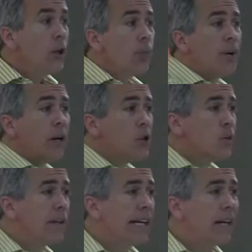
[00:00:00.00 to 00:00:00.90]
Your
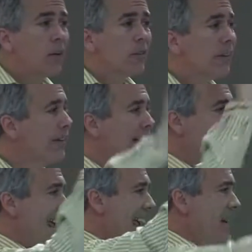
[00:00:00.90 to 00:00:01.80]
parents, when they get older,
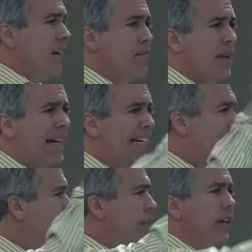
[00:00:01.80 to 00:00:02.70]

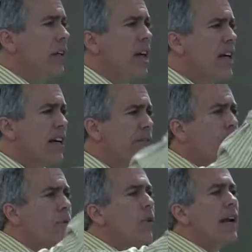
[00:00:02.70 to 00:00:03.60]
Medicare,
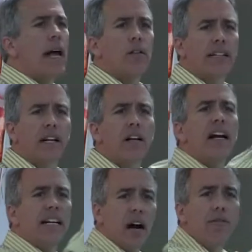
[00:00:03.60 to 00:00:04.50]
government-run health
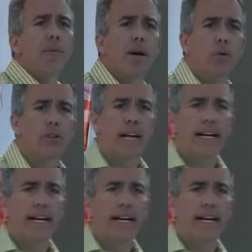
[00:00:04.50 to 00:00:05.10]
care, government will